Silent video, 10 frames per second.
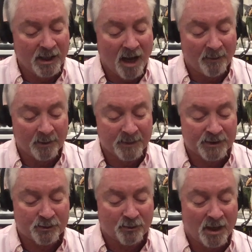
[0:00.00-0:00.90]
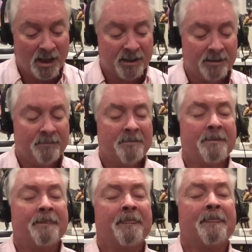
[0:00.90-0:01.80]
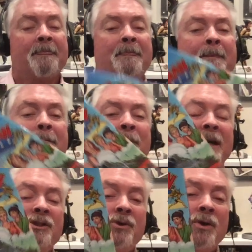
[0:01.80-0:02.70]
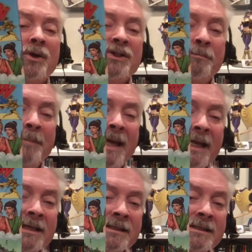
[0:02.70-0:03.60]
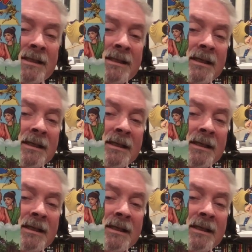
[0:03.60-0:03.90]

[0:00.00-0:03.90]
Omnibus Run by George Perez.